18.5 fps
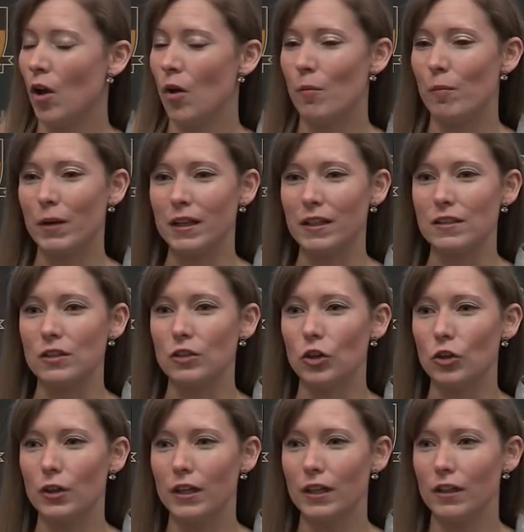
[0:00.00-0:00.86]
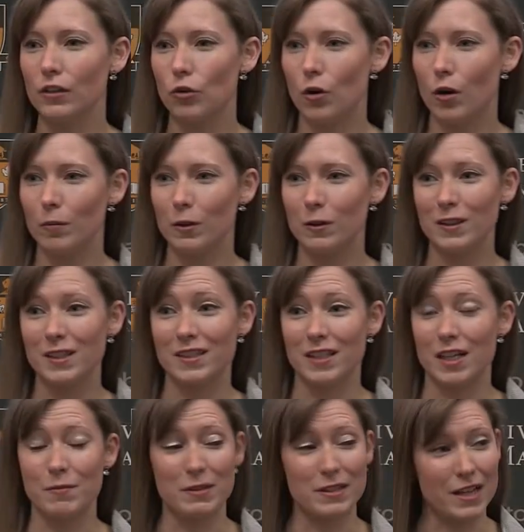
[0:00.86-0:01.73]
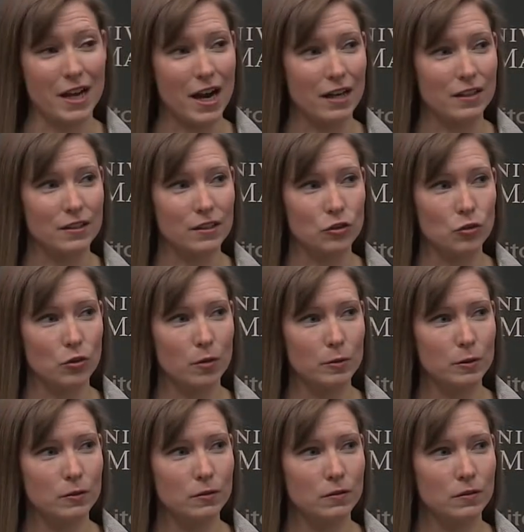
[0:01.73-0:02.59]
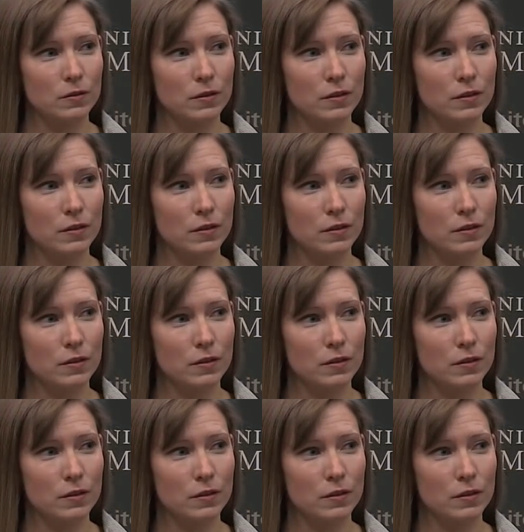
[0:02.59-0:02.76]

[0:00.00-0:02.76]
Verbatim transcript: But is looking normal the same as acting normal?